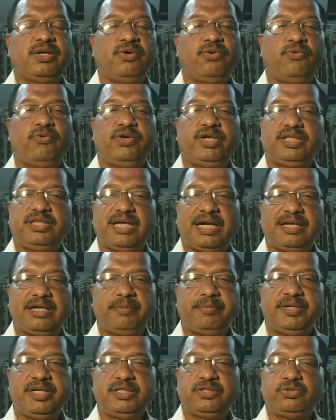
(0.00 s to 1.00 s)
only 30
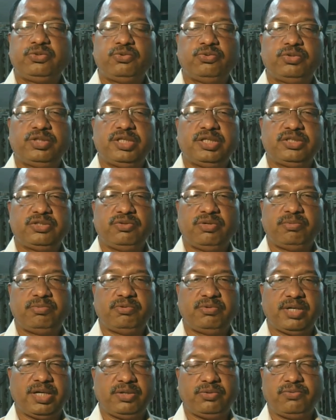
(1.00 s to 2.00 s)
minutes, two things you have
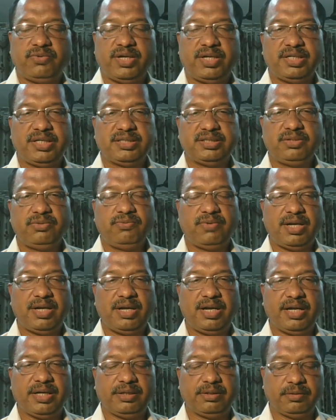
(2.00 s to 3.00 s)
to write, one essay,
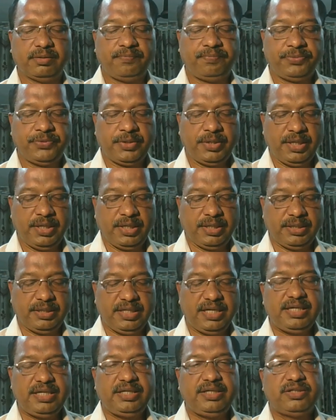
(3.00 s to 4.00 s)
one letter.
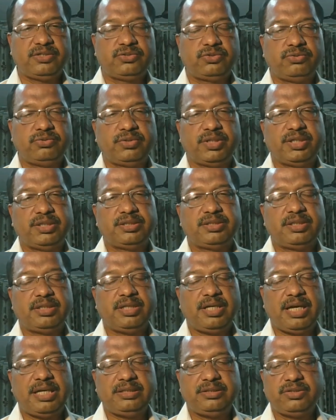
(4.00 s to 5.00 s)
Then dear students,
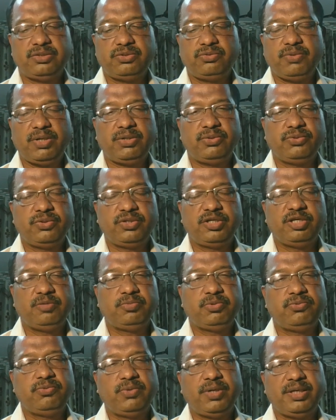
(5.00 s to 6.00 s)
I just want to give
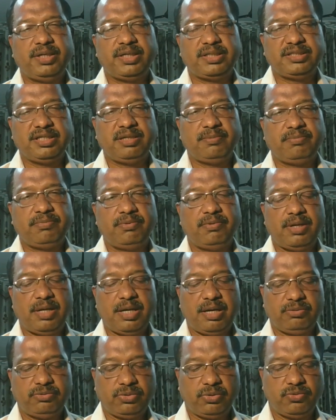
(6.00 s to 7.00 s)
you one example
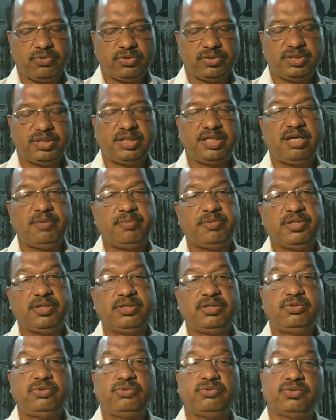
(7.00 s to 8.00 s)
how the question came in
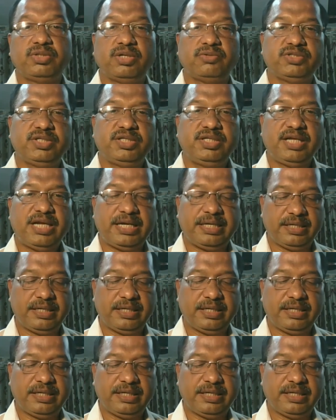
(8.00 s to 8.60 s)
the 2019.